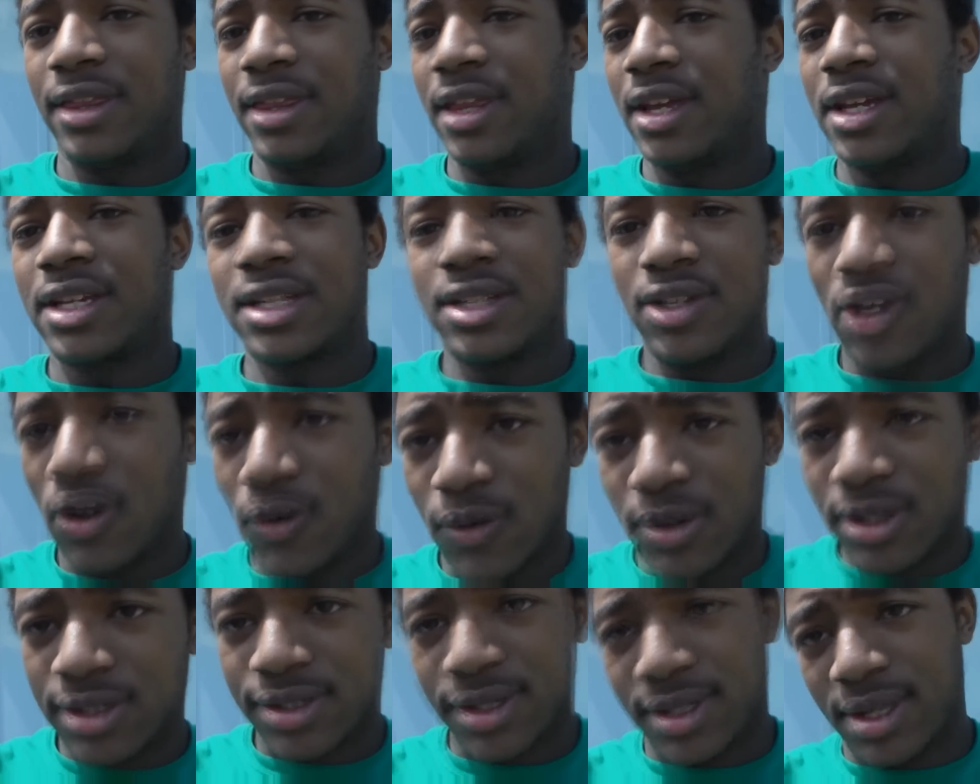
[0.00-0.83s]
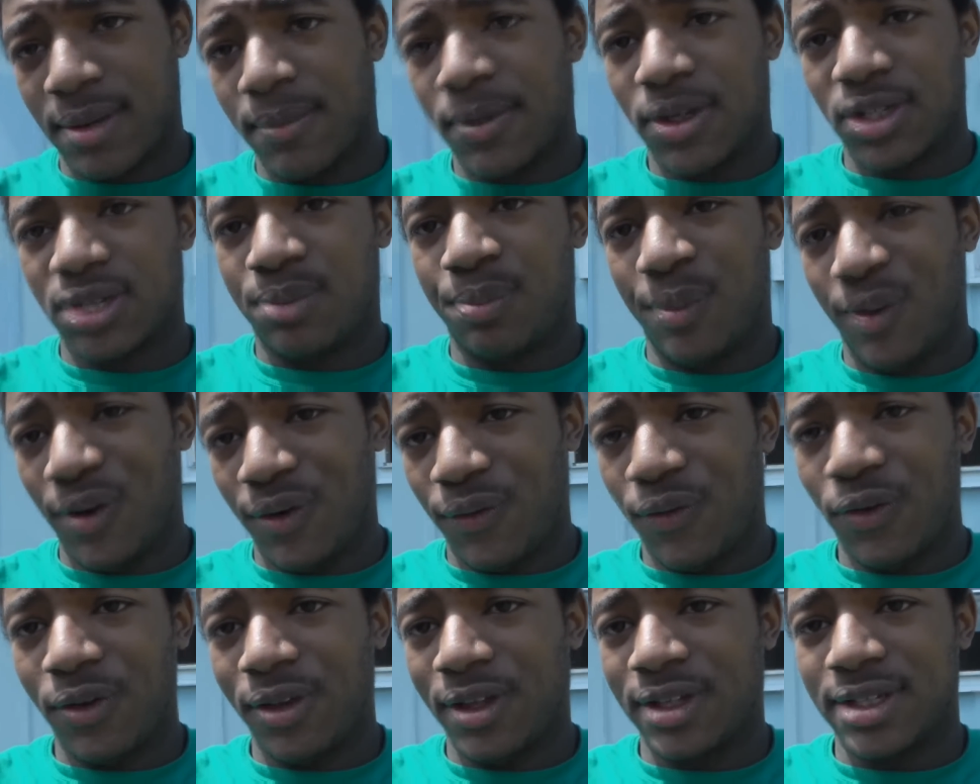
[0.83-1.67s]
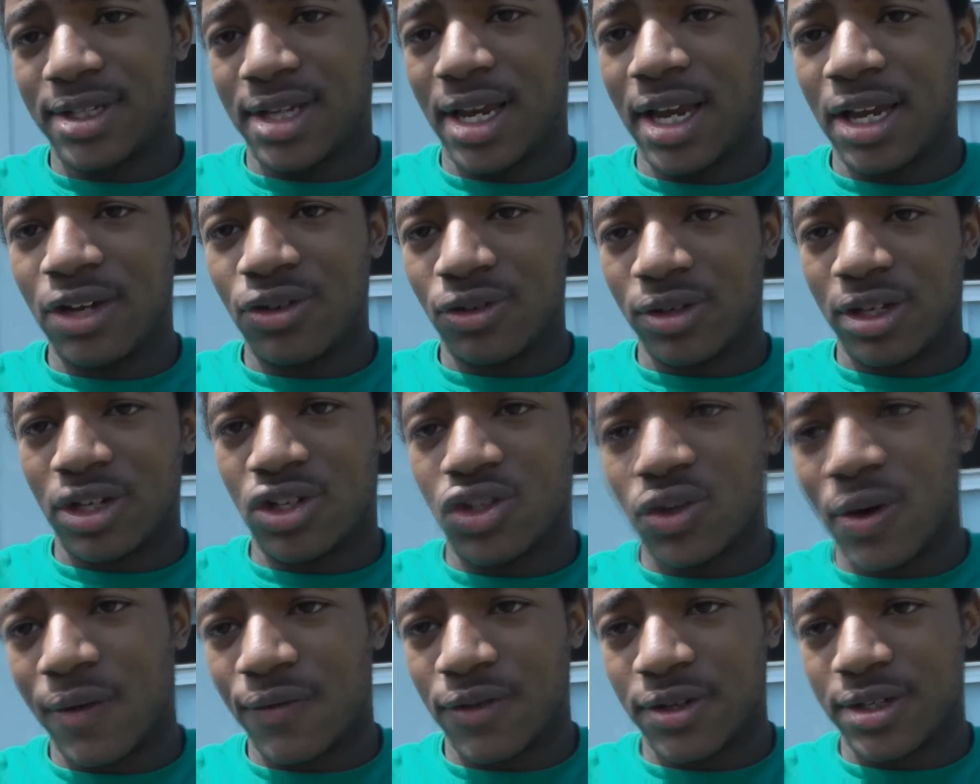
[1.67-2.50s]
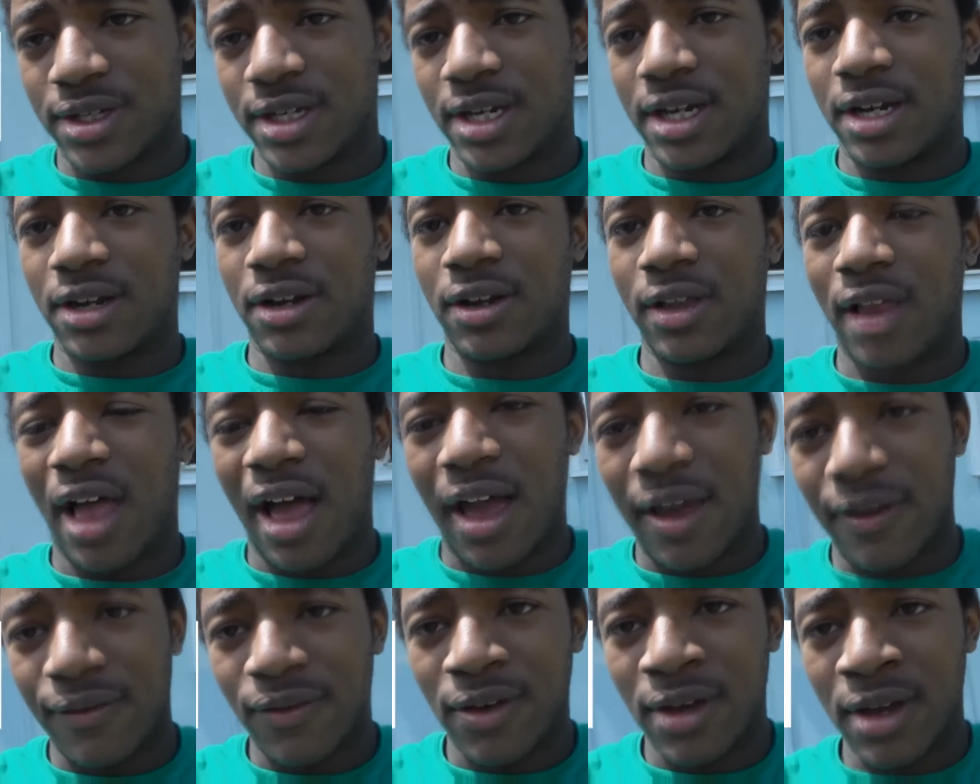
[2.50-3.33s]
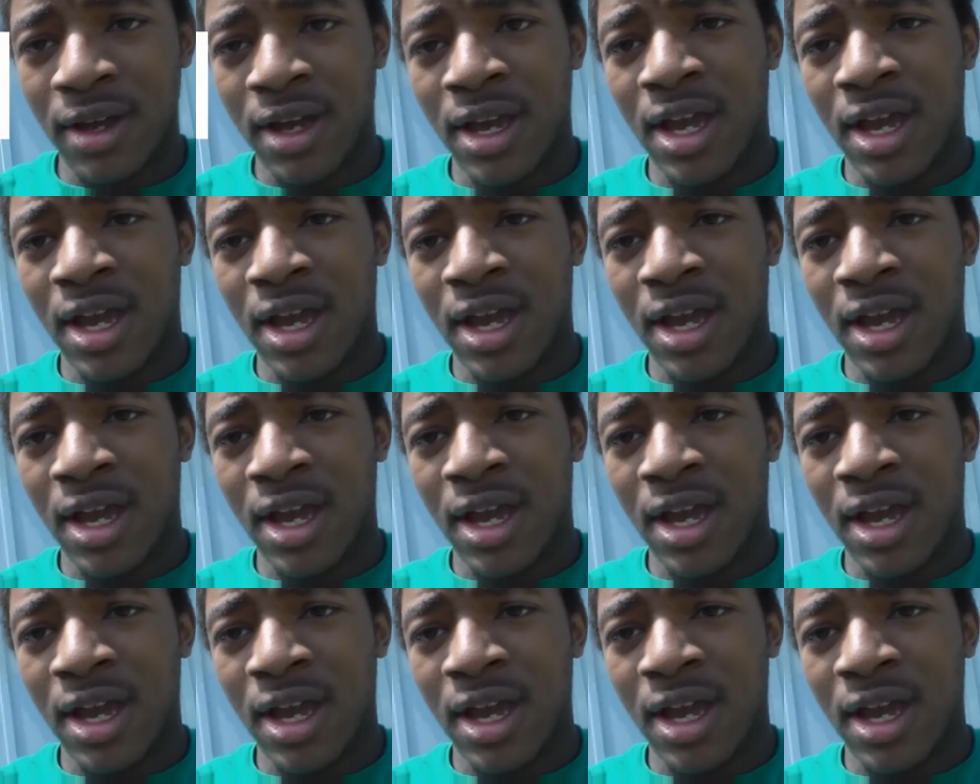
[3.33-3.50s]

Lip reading: this, no, he's the most beautifulest angel that you ever seen in your life.